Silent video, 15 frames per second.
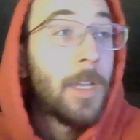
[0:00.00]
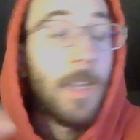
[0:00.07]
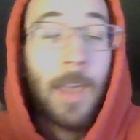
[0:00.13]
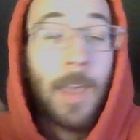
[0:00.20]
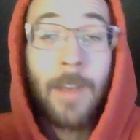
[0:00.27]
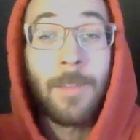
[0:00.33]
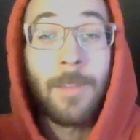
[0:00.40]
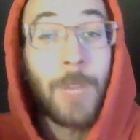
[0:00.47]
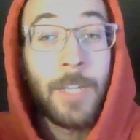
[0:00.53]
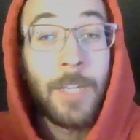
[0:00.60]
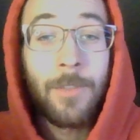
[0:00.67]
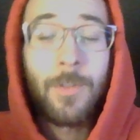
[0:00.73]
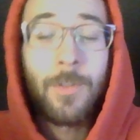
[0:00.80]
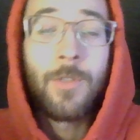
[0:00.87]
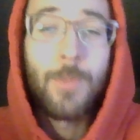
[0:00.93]
and to my
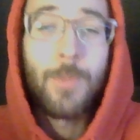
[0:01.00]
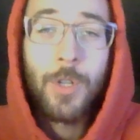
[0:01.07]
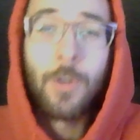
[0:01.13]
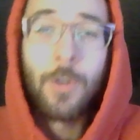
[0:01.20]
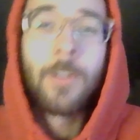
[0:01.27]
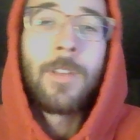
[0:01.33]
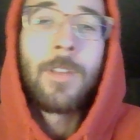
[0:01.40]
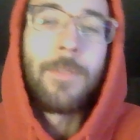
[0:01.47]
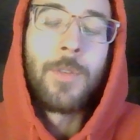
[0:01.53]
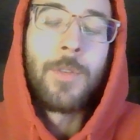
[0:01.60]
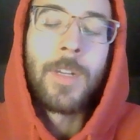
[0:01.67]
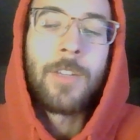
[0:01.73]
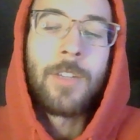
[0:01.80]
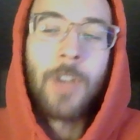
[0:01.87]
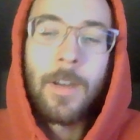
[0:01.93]
YouTube Shorts, if you
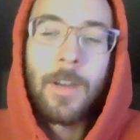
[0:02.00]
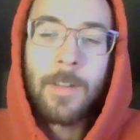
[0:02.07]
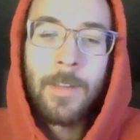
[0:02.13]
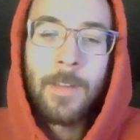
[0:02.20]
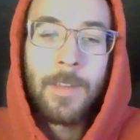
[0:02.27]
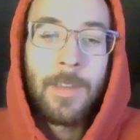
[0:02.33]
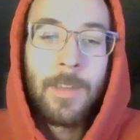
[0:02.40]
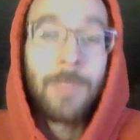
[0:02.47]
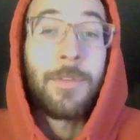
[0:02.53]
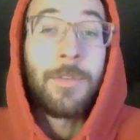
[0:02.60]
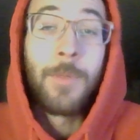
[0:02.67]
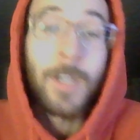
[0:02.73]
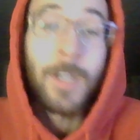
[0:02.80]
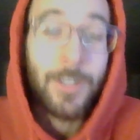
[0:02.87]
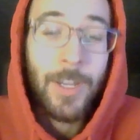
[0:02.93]
want
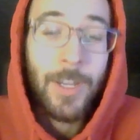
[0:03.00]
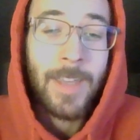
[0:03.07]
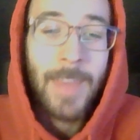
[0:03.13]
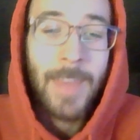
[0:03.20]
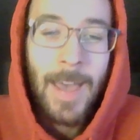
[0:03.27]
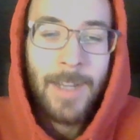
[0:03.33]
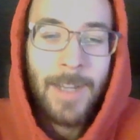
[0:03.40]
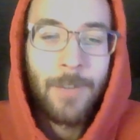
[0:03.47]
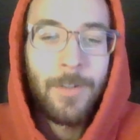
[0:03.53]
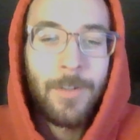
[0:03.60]
to check that out.